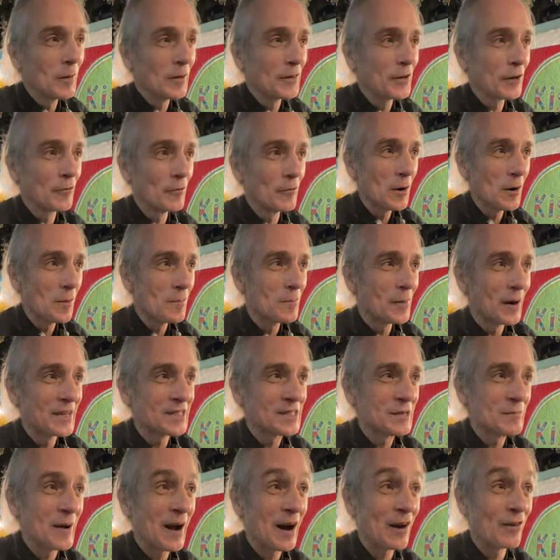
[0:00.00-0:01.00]
But the
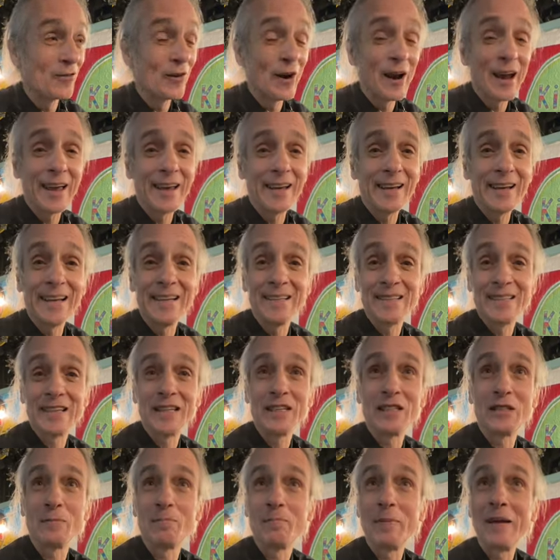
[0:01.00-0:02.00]
buzz about Ray is
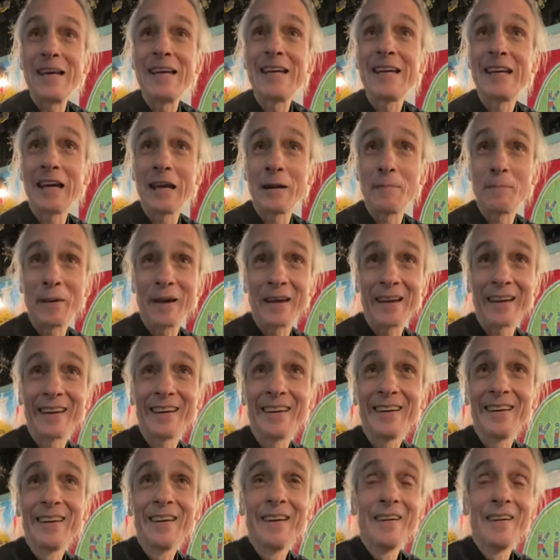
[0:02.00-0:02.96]
his beekeeping.